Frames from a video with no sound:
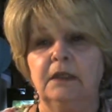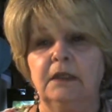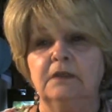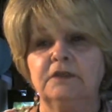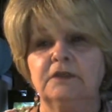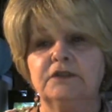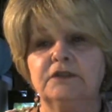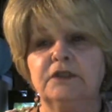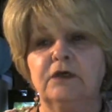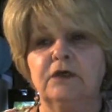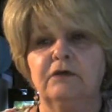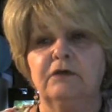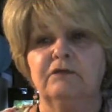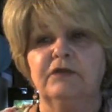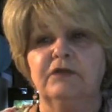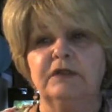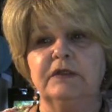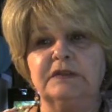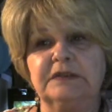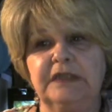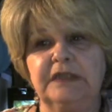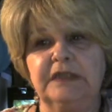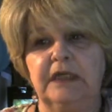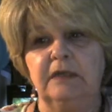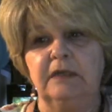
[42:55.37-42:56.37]
So if there's
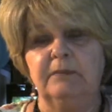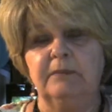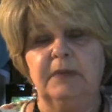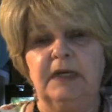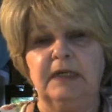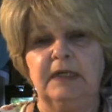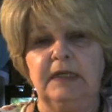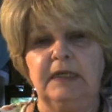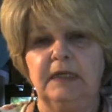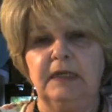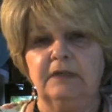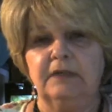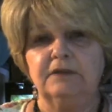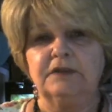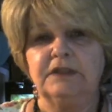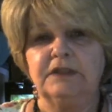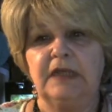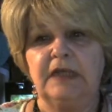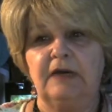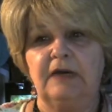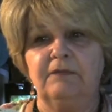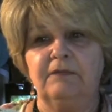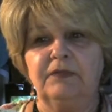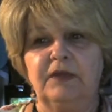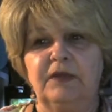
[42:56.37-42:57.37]
anybody else
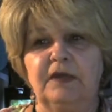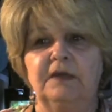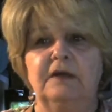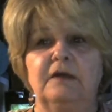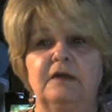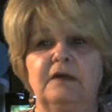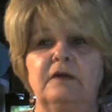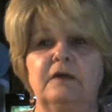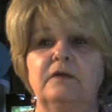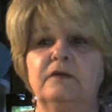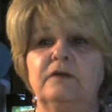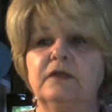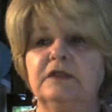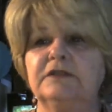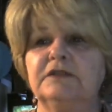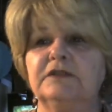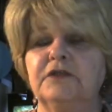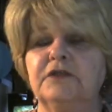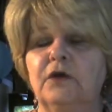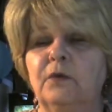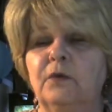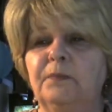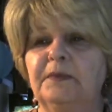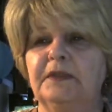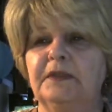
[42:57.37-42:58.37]
out there that's
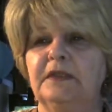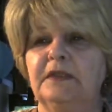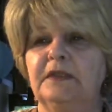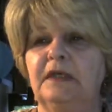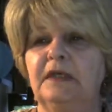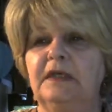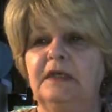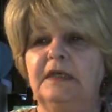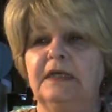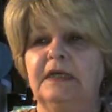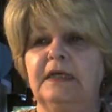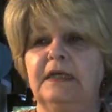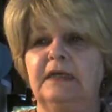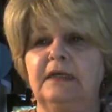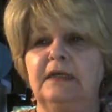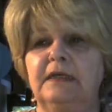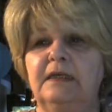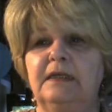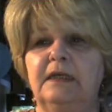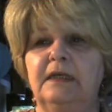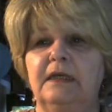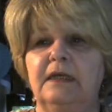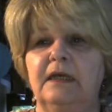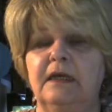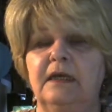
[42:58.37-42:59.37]
hoping they
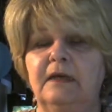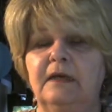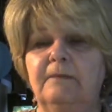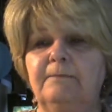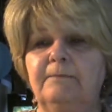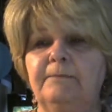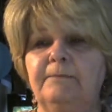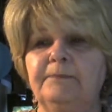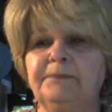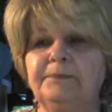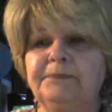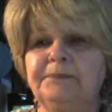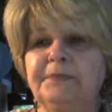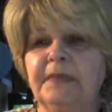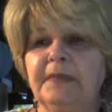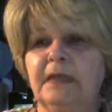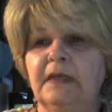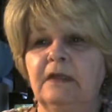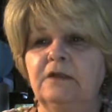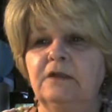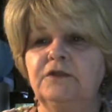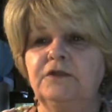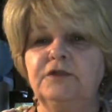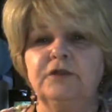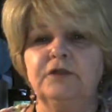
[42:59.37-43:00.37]
can
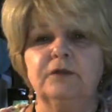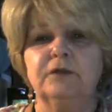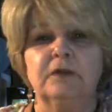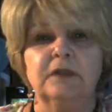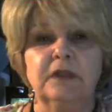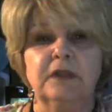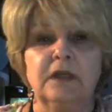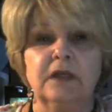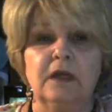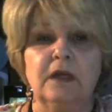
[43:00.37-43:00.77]
do a little